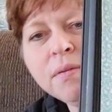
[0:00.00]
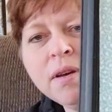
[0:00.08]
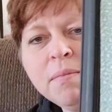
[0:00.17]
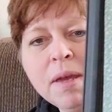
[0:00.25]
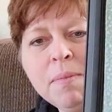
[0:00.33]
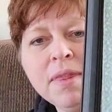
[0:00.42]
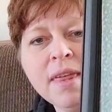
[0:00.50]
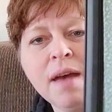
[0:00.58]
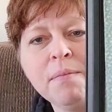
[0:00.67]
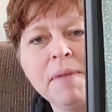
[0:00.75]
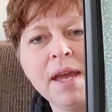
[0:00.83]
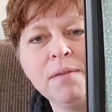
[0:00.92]
well, maybe
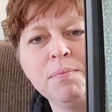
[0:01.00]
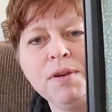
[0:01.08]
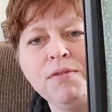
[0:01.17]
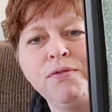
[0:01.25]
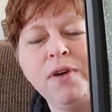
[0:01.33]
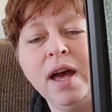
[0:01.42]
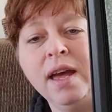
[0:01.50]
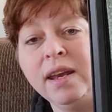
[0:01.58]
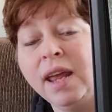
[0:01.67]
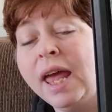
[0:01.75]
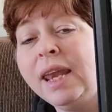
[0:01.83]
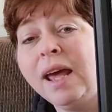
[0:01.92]
that might be fun.
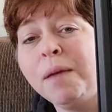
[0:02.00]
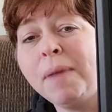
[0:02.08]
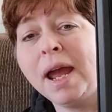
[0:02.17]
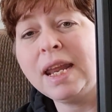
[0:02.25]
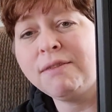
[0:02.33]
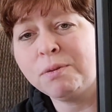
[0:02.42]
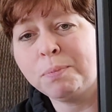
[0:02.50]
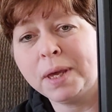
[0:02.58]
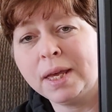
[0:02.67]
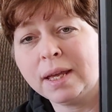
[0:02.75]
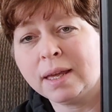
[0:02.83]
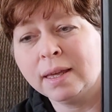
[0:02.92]
And I might even
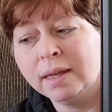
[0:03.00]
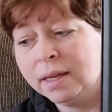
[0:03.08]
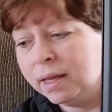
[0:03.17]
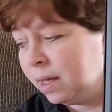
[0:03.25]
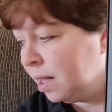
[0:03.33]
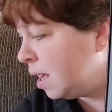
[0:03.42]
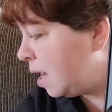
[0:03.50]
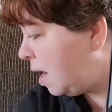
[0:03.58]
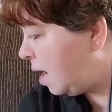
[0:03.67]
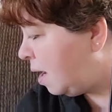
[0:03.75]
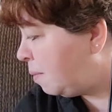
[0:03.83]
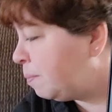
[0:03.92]
pick
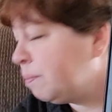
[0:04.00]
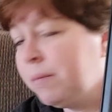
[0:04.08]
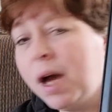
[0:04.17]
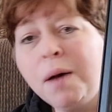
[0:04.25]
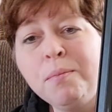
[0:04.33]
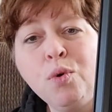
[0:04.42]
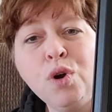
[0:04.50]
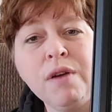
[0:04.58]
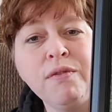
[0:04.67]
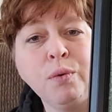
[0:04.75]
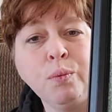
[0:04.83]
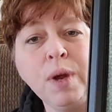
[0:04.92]
a more
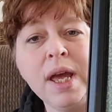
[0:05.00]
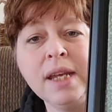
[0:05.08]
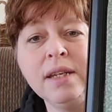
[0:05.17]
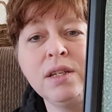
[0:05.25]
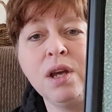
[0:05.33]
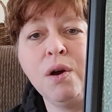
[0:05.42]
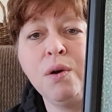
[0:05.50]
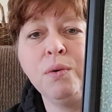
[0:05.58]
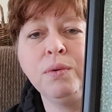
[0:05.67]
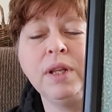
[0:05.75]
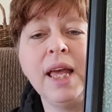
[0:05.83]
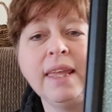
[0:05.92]
of a red
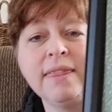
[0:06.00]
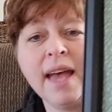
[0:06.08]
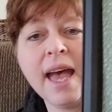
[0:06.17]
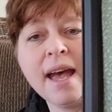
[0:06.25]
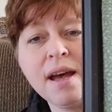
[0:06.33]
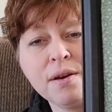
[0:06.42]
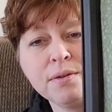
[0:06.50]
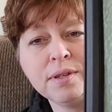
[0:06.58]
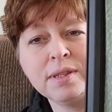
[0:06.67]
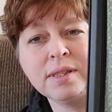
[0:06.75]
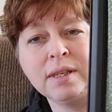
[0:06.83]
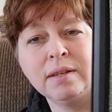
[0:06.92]
tone like the
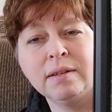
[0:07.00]
house,